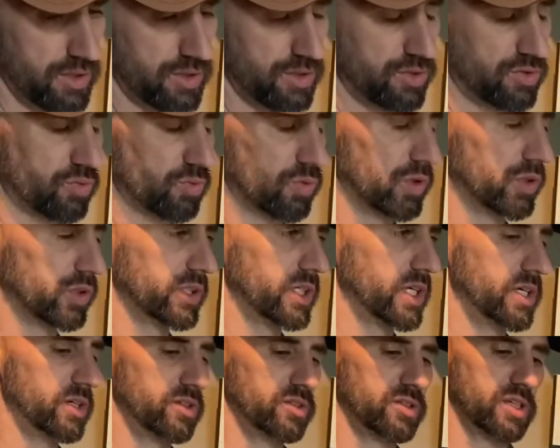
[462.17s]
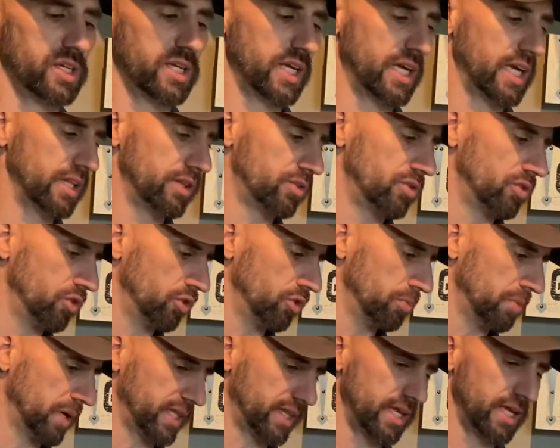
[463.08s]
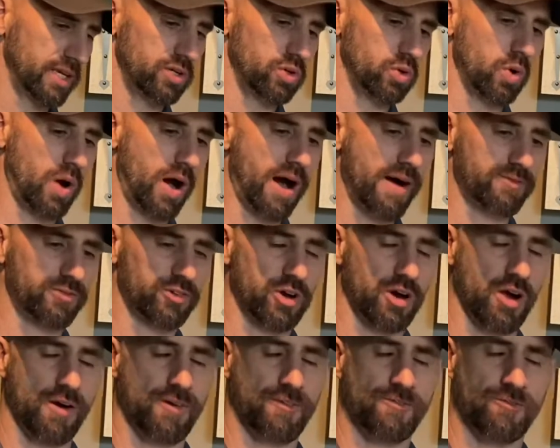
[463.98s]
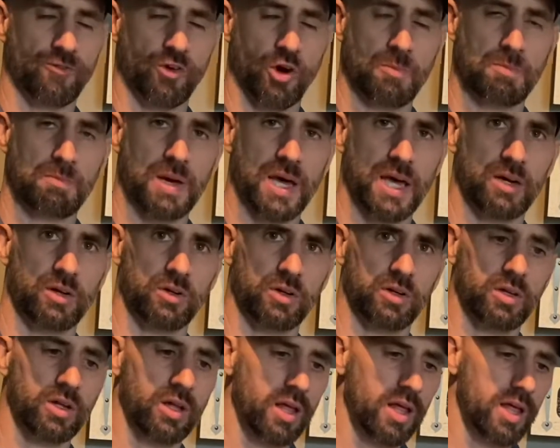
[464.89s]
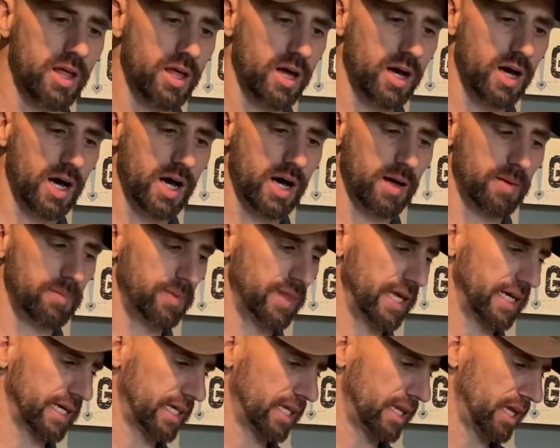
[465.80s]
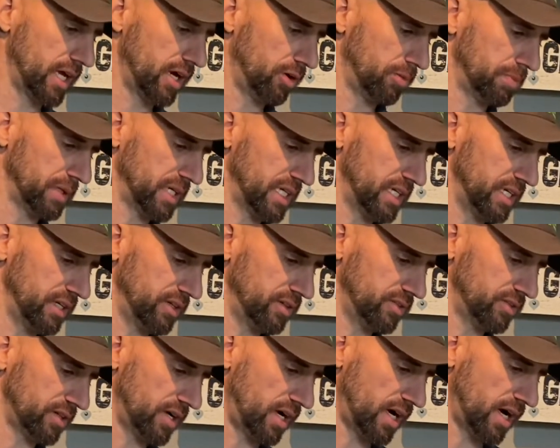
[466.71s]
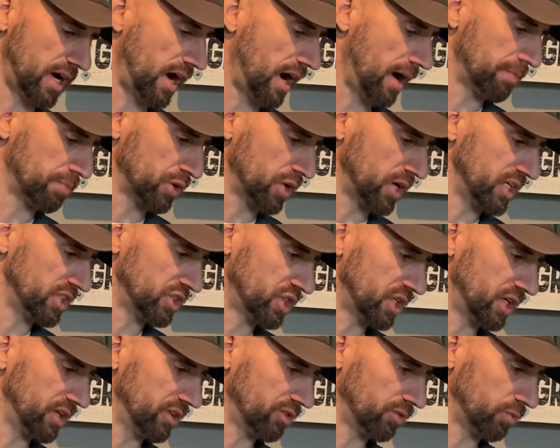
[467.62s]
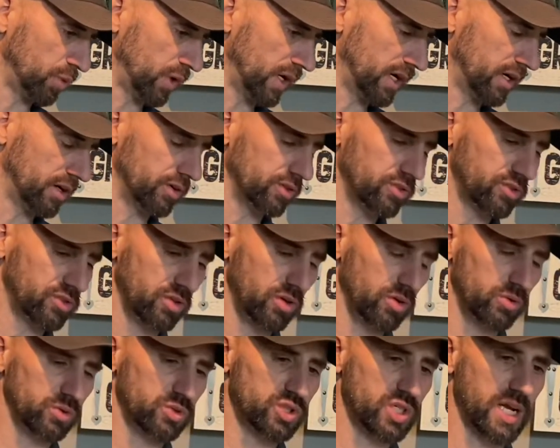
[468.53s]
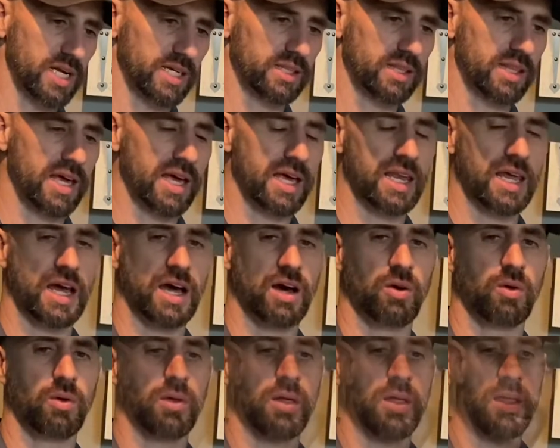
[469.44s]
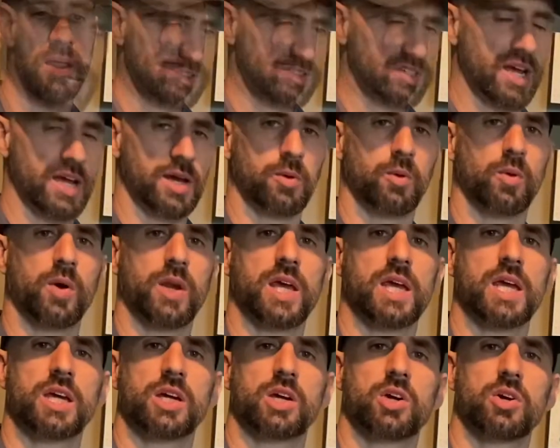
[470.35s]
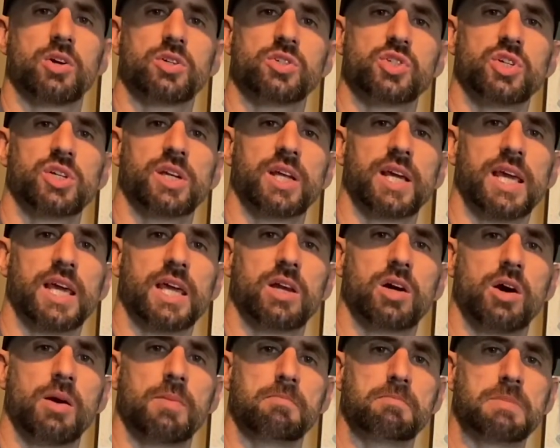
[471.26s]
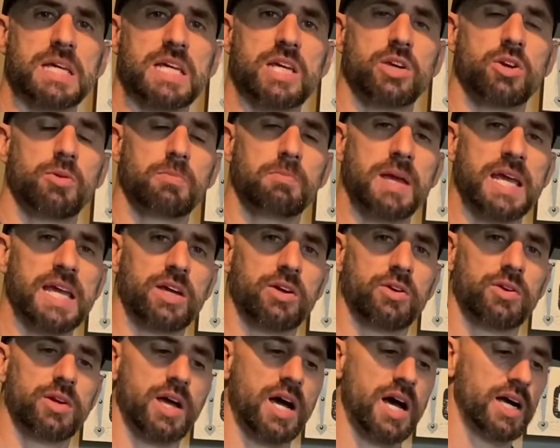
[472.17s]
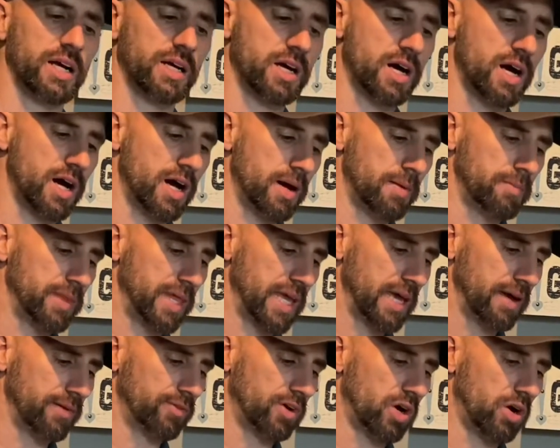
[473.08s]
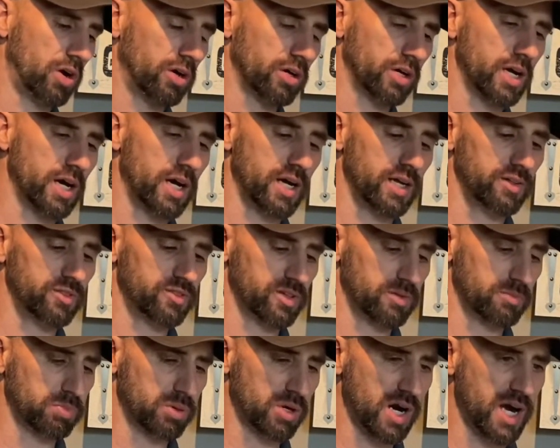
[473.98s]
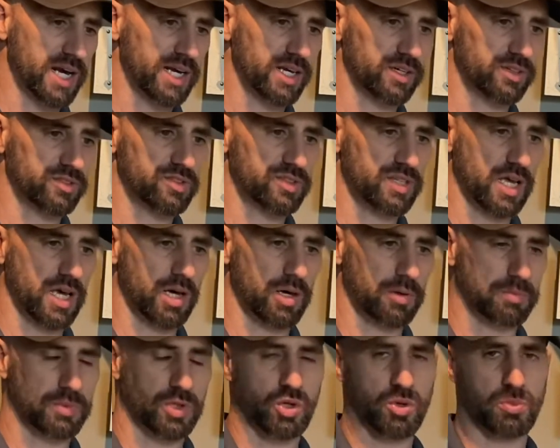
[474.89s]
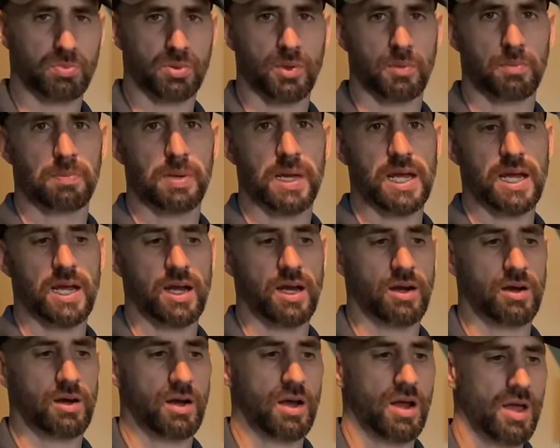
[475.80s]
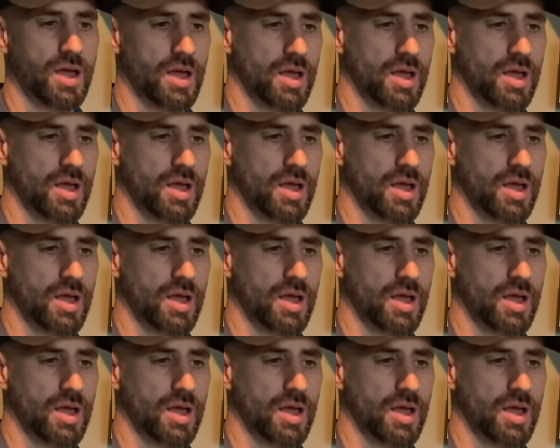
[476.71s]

just really easy to get to, but they do offer a foot pedal that can help ease operation as well, so check that out. Guys, I want to encourage you to get on meetyourmaker.com. They have all kinds of products to help you prepare,